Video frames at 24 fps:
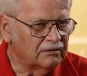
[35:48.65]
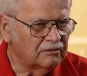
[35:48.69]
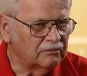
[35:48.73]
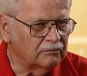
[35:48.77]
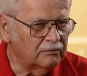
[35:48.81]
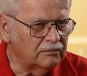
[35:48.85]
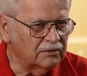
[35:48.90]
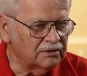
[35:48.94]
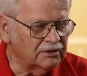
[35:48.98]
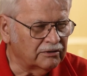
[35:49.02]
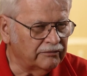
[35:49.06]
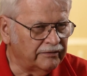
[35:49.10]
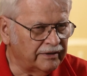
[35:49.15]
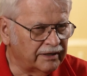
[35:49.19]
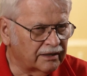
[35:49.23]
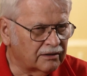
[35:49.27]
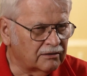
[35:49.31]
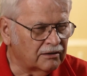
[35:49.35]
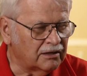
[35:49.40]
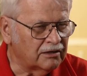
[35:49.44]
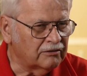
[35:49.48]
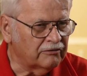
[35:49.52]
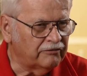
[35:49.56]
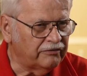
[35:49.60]
when the Viet
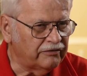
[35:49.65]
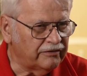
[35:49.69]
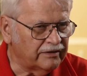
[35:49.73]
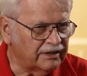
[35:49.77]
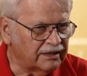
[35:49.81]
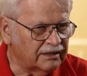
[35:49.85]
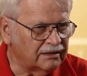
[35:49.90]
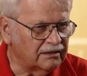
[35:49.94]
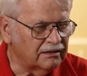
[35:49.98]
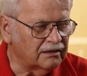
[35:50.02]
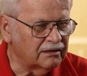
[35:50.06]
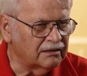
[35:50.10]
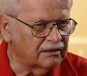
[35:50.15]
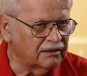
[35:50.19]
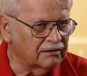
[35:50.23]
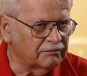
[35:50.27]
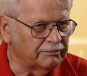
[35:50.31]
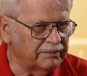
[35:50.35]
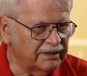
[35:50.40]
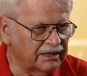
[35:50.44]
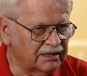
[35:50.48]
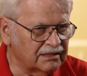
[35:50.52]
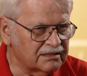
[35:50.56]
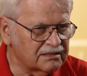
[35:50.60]
Cong fled our
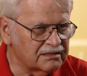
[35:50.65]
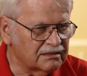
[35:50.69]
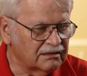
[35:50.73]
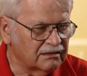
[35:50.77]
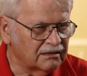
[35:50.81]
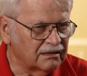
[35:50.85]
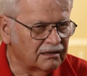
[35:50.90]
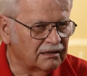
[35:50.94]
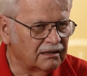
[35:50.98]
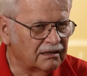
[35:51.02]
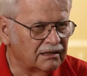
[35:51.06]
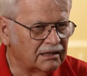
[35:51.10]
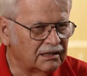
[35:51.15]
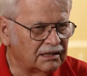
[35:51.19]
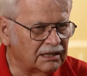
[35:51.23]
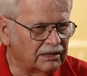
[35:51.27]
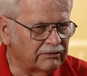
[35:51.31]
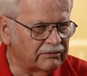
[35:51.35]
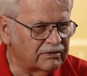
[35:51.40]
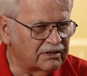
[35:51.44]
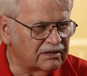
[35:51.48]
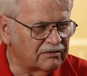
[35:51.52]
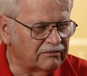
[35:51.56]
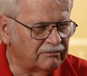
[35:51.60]
base, they
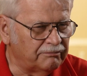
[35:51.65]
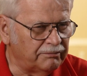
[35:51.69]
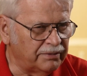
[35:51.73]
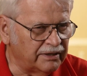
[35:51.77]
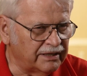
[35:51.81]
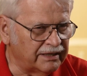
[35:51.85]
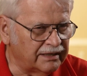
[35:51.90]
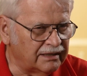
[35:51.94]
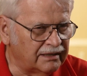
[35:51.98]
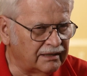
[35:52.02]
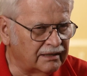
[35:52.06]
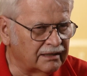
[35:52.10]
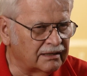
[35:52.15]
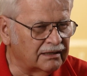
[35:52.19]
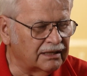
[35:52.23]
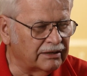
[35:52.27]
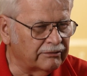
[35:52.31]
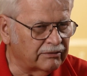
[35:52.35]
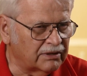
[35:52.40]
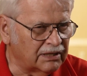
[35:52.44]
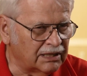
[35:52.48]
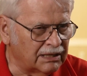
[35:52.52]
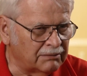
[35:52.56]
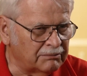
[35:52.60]
would blend in, they
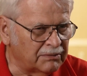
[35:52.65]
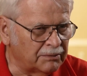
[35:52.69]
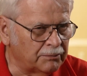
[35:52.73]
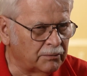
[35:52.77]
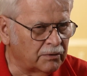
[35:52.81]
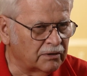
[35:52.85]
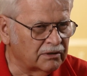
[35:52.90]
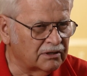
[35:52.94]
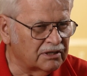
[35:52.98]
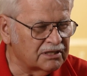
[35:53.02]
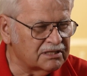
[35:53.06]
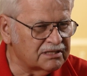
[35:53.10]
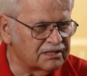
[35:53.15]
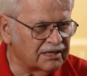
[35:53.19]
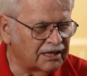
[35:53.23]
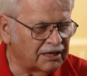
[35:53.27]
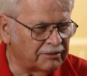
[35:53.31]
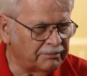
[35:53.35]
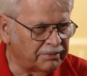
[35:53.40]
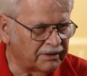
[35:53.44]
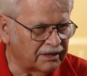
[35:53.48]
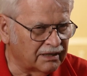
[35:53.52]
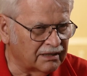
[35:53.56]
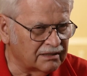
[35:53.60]
would climb aboard these
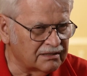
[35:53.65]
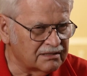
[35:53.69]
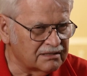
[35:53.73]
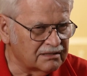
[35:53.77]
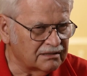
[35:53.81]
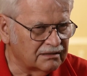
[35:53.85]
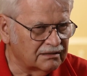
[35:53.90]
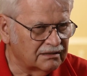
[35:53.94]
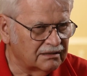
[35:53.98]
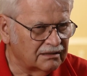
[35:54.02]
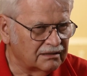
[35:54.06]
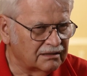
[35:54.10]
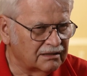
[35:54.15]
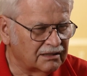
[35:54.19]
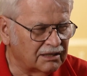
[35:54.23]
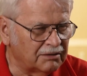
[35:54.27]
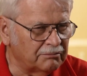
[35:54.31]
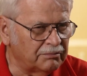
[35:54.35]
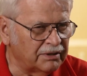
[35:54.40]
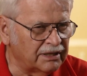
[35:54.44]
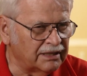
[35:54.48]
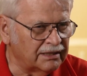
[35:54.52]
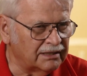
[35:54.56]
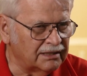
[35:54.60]
sampans
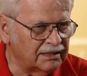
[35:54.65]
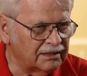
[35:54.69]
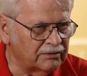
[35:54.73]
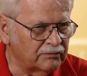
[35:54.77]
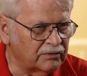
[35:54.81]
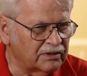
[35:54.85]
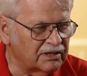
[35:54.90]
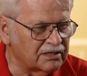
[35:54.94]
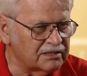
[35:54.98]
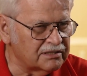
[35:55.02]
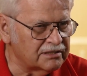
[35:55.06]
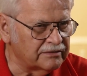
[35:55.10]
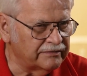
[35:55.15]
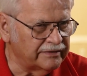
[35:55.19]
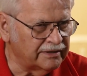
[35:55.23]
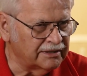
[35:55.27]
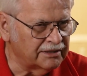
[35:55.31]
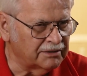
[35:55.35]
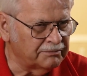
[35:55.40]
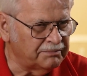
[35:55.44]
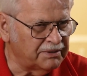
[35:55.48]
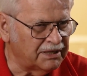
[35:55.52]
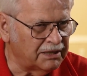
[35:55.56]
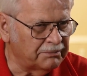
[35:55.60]
and blend in with the
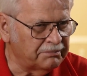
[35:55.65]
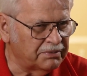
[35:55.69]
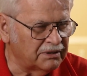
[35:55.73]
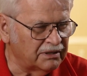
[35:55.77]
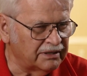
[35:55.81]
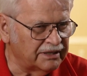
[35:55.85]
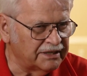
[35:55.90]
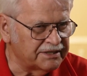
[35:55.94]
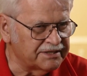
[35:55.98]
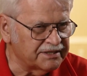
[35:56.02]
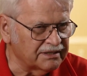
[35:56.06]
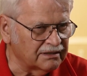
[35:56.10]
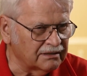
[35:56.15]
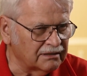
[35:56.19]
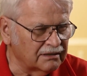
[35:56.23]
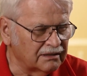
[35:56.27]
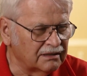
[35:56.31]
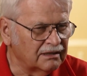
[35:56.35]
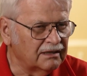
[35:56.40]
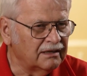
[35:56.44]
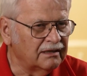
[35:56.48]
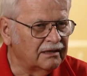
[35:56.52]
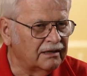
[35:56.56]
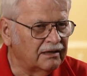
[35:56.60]
civilian population.
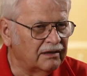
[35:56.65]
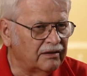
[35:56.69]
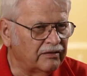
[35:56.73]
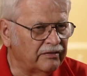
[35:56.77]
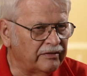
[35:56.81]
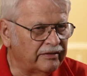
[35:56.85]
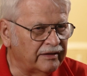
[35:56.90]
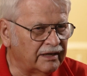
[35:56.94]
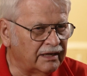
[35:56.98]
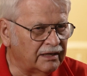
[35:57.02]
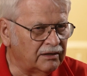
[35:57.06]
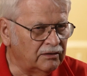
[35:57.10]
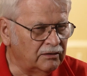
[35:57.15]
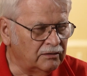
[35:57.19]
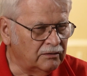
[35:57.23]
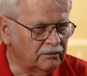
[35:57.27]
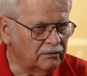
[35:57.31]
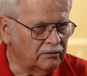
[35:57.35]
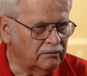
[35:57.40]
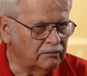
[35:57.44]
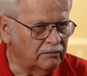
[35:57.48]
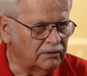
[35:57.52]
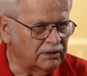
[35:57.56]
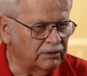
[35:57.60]
They
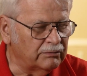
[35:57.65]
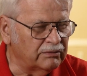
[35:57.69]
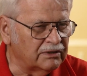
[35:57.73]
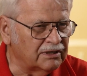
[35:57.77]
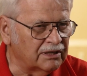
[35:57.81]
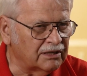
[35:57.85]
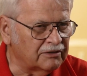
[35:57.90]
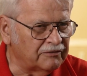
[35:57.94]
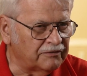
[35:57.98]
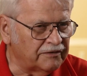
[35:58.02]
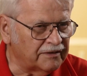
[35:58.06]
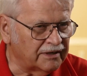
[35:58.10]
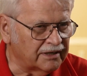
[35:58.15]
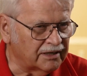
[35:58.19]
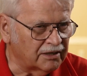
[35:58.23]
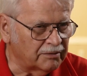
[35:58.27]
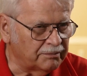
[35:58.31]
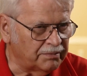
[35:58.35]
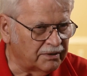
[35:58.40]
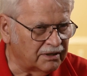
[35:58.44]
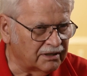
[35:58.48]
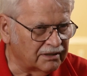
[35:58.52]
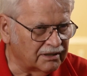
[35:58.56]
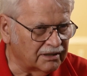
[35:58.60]
knew we would not fire
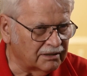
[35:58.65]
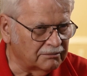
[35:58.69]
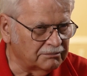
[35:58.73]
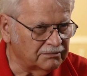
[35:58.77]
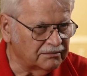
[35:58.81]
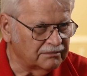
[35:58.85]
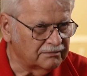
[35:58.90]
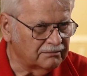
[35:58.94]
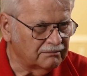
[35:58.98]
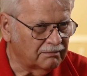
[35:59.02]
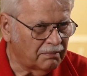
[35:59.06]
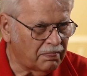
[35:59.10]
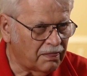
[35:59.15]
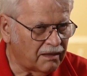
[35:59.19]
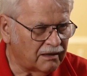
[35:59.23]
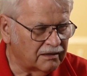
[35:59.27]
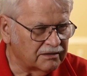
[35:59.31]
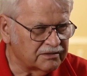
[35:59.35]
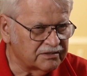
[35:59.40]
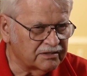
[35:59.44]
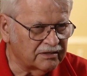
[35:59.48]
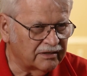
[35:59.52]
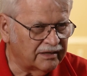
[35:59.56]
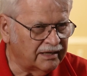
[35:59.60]
upon them.
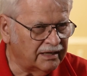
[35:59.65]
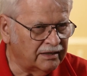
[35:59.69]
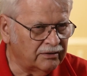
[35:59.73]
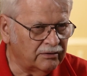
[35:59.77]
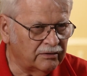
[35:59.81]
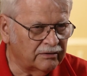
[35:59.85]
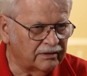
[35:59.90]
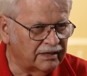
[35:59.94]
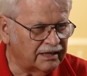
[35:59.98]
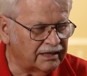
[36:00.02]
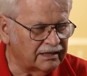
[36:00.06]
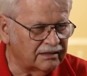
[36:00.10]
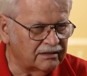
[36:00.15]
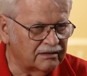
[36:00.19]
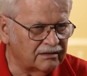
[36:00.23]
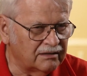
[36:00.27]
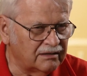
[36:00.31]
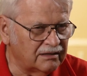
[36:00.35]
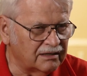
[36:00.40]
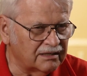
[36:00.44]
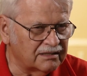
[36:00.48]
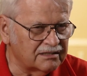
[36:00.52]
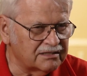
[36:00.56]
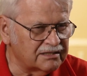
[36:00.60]
So they knew they had,
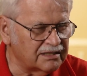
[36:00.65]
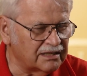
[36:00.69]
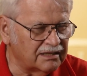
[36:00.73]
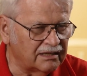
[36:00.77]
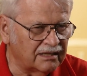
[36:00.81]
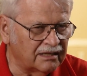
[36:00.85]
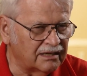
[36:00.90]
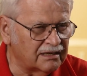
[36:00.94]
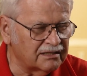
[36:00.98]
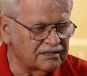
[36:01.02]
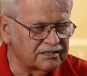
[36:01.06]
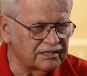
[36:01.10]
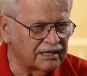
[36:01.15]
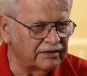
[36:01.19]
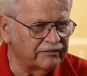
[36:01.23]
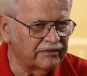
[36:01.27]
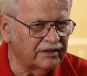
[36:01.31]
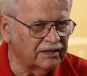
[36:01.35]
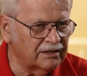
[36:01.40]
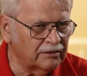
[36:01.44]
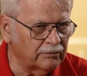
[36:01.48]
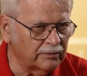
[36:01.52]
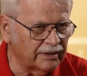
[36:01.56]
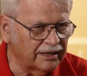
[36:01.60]
they had, they had a safe
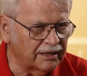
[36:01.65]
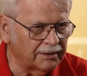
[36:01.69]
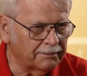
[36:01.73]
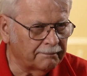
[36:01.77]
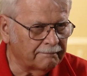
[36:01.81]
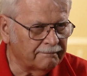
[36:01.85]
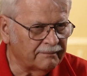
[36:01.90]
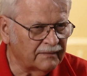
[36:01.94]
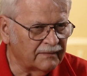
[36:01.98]
getaway.